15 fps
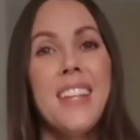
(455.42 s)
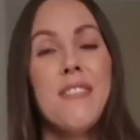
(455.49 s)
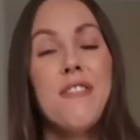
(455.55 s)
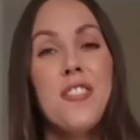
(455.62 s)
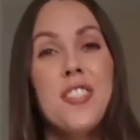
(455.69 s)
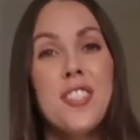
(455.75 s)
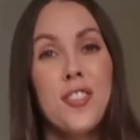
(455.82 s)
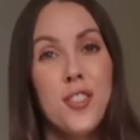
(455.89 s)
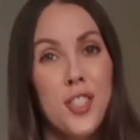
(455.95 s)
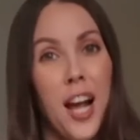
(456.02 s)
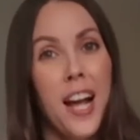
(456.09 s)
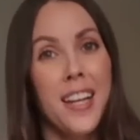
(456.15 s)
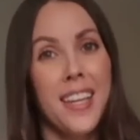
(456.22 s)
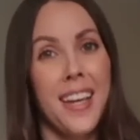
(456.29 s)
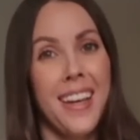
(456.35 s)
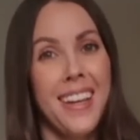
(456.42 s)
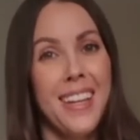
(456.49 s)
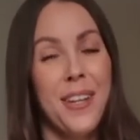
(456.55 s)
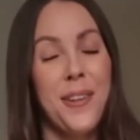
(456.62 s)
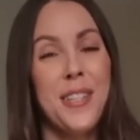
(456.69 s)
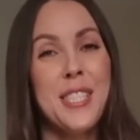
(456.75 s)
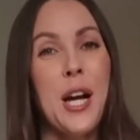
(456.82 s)
then for this jacket,
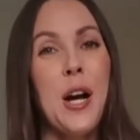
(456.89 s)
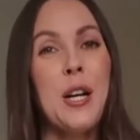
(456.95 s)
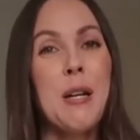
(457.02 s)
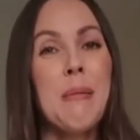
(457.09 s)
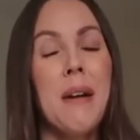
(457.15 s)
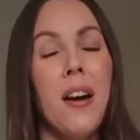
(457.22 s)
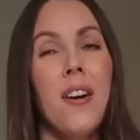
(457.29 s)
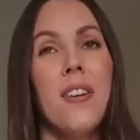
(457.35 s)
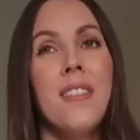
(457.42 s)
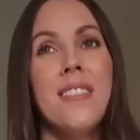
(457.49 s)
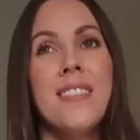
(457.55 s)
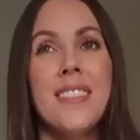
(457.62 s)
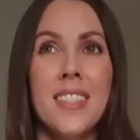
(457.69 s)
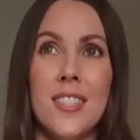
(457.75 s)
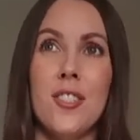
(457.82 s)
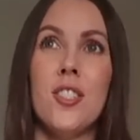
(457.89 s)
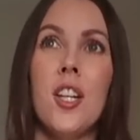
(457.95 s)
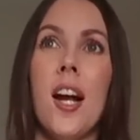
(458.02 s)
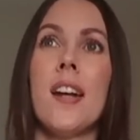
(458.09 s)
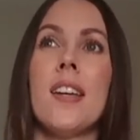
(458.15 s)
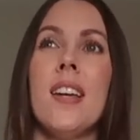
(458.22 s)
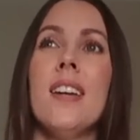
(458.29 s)
can we talk about this
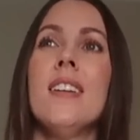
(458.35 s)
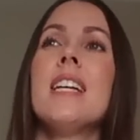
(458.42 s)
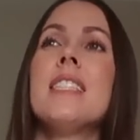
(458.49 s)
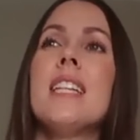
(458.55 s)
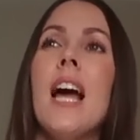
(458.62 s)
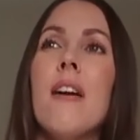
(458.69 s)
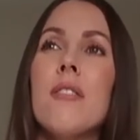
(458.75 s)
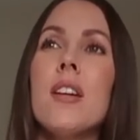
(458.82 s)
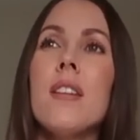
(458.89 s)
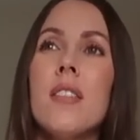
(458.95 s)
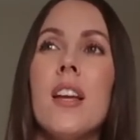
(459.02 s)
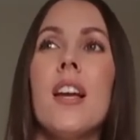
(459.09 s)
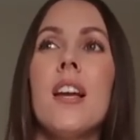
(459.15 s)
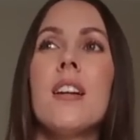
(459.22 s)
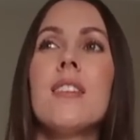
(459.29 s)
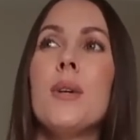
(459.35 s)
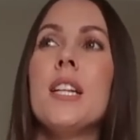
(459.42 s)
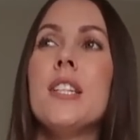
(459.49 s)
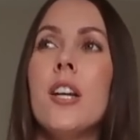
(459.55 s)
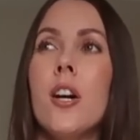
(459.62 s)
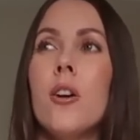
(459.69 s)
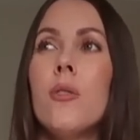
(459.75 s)
jacket? It's everything we
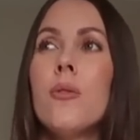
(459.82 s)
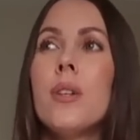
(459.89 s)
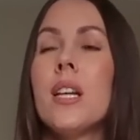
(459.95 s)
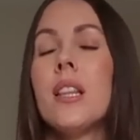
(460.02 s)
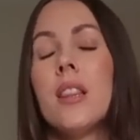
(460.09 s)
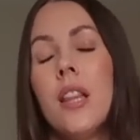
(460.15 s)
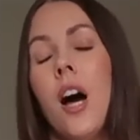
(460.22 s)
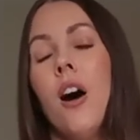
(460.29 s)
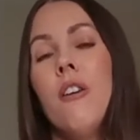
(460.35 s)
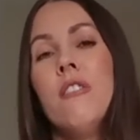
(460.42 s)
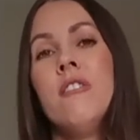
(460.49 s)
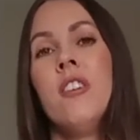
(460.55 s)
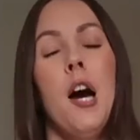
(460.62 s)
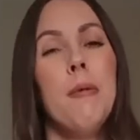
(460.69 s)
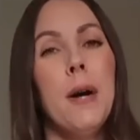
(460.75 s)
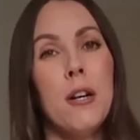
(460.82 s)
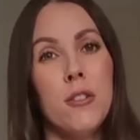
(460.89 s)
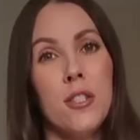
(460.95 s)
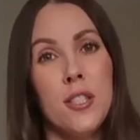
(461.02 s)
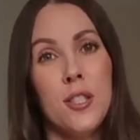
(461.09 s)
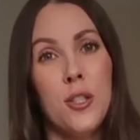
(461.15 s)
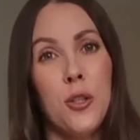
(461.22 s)
know and love about
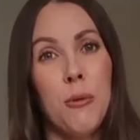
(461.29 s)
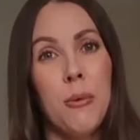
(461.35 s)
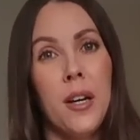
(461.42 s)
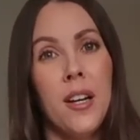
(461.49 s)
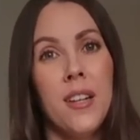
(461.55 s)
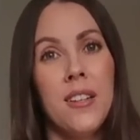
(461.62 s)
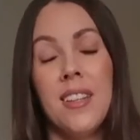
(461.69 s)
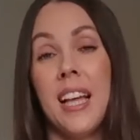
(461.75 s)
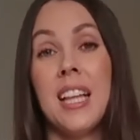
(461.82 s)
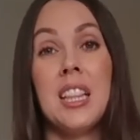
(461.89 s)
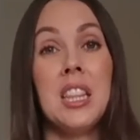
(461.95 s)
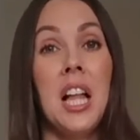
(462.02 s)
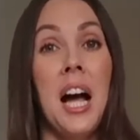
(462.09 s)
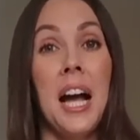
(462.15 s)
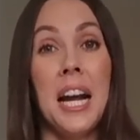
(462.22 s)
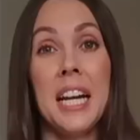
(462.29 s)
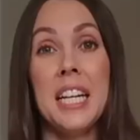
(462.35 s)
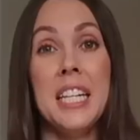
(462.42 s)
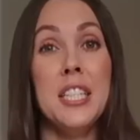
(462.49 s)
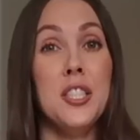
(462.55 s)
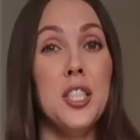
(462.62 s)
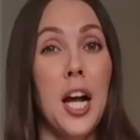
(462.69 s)
the scuba like line
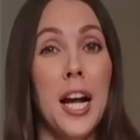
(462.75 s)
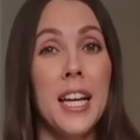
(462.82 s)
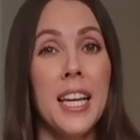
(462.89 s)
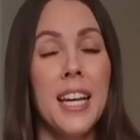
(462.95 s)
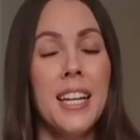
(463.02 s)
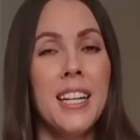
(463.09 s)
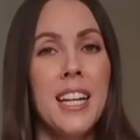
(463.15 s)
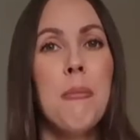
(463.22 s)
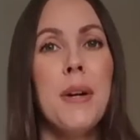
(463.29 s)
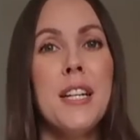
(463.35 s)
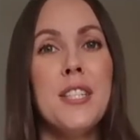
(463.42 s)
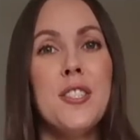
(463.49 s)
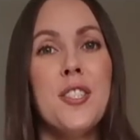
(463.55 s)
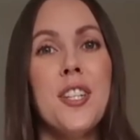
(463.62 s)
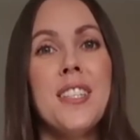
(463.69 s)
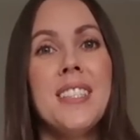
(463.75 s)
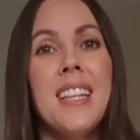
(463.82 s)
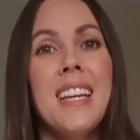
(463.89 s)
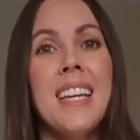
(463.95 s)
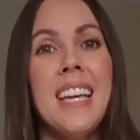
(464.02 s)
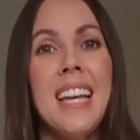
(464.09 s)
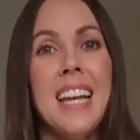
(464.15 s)
and jacket, but it's just
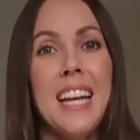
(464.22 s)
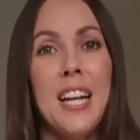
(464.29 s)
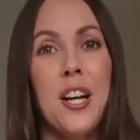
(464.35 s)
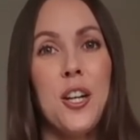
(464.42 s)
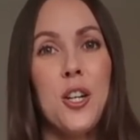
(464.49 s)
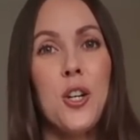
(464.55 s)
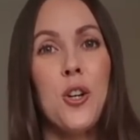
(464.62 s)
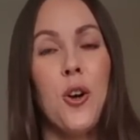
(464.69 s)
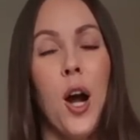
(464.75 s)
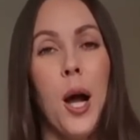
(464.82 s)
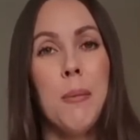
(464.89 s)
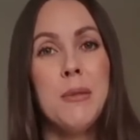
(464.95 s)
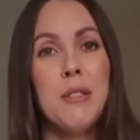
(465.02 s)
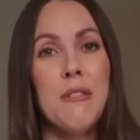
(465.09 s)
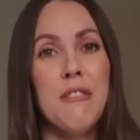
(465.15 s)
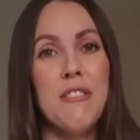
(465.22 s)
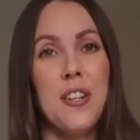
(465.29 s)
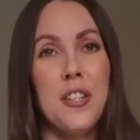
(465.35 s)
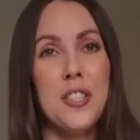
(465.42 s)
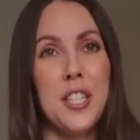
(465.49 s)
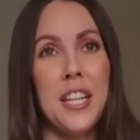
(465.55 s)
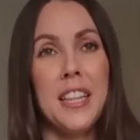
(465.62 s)
like in a cropped
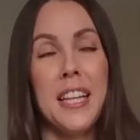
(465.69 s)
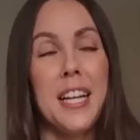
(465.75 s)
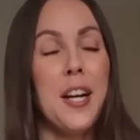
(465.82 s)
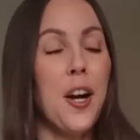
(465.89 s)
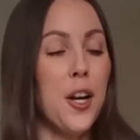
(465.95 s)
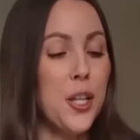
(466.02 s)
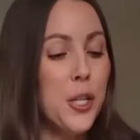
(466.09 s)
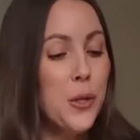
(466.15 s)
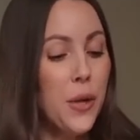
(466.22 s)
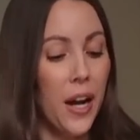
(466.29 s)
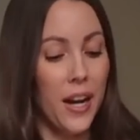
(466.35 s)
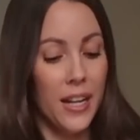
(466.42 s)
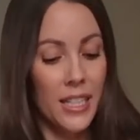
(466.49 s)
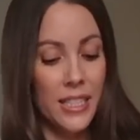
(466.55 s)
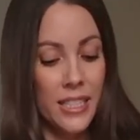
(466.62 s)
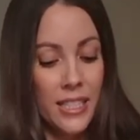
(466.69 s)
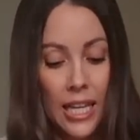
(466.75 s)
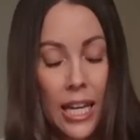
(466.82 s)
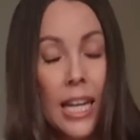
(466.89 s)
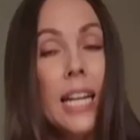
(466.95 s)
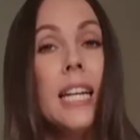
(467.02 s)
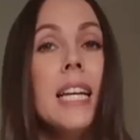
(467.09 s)
version. Like, are you guys
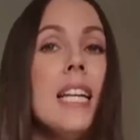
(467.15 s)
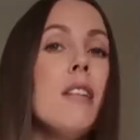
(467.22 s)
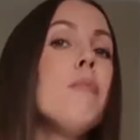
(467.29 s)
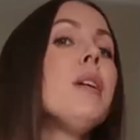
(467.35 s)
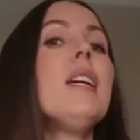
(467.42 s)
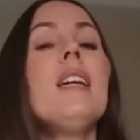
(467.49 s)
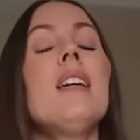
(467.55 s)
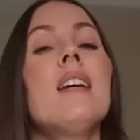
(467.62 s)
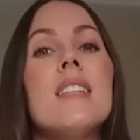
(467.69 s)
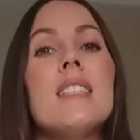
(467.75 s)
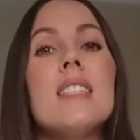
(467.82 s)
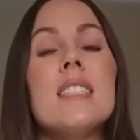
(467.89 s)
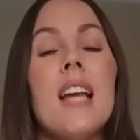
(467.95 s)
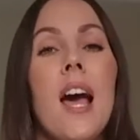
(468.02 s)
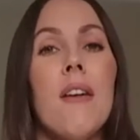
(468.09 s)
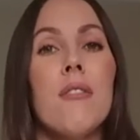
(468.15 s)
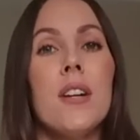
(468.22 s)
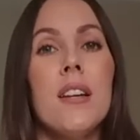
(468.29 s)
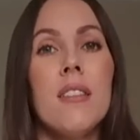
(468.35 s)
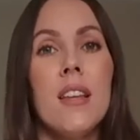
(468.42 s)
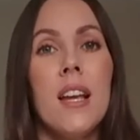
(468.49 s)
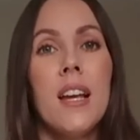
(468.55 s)
kidding me? This is
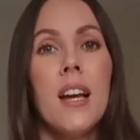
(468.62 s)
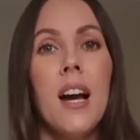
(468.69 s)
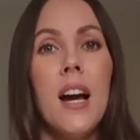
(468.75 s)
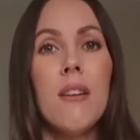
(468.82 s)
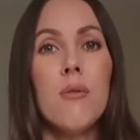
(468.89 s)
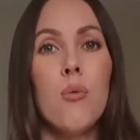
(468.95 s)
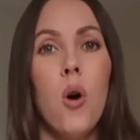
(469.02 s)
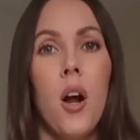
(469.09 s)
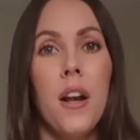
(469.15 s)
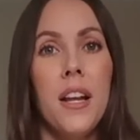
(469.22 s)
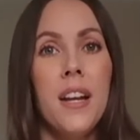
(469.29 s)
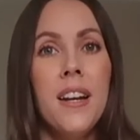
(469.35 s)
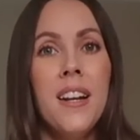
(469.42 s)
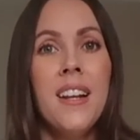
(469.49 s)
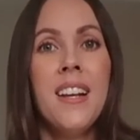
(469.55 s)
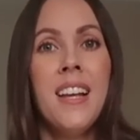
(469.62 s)
everything I've wanted